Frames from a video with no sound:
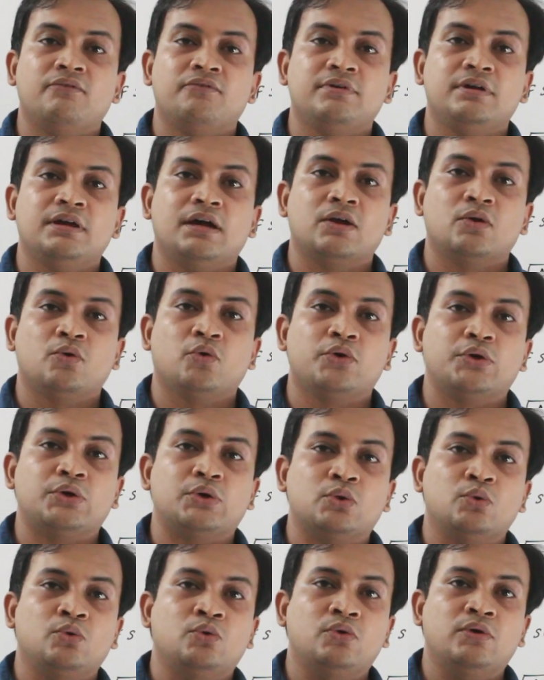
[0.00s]
we are
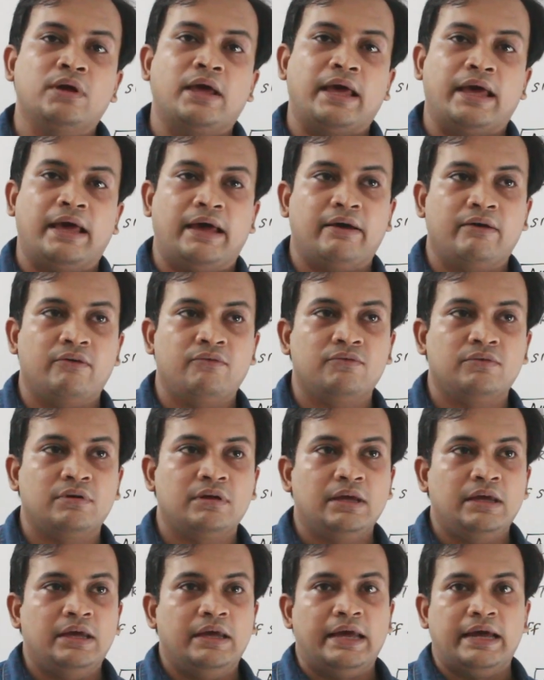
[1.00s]
going to have
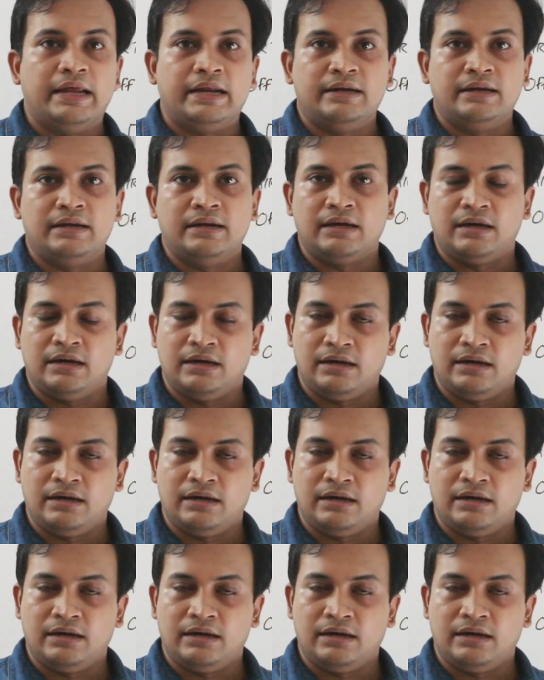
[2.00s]
an